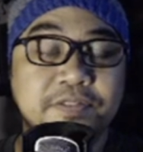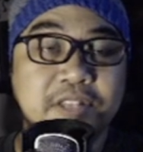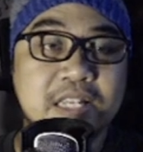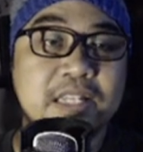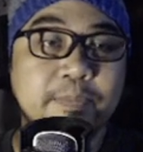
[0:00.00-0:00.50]

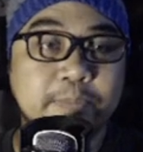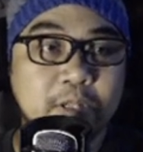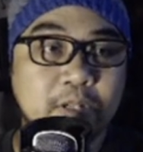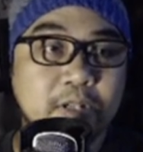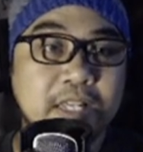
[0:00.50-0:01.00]

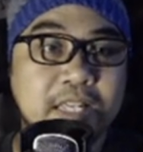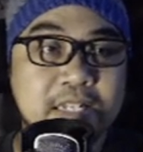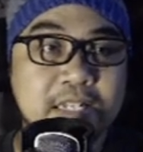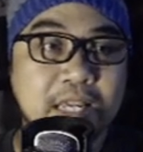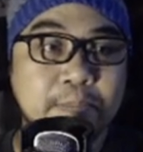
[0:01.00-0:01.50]
scepter
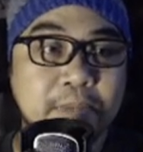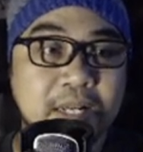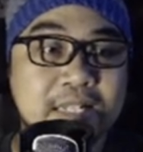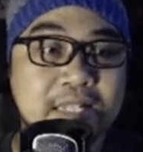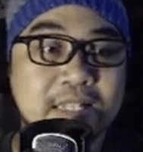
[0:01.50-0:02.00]
is a
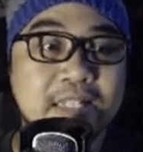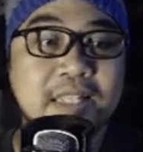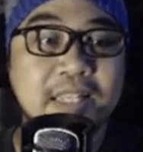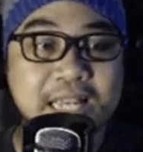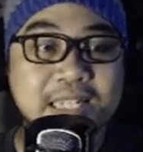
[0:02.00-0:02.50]
must,
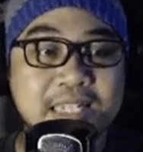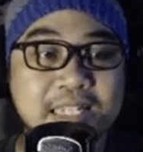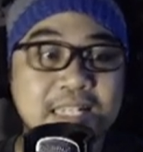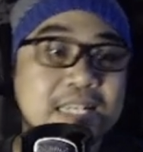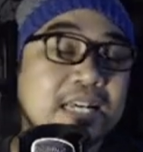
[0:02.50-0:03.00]

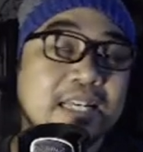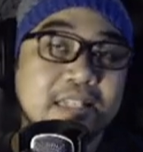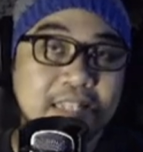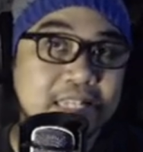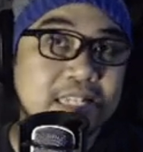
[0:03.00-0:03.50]
yes,
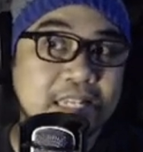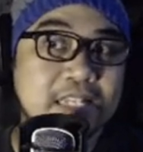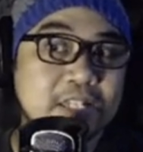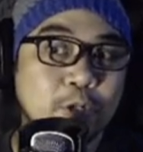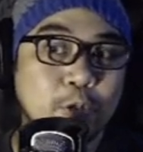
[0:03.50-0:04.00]
this
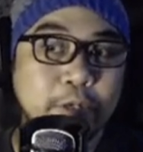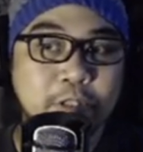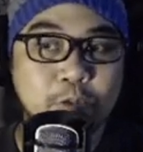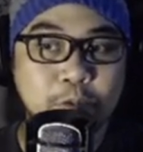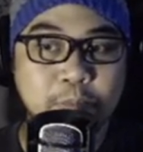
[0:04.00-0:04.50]
is going
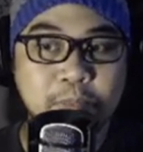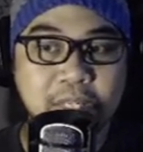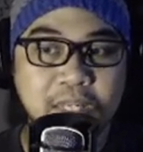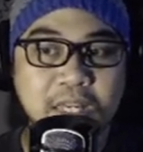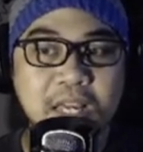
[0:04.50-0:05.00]
to be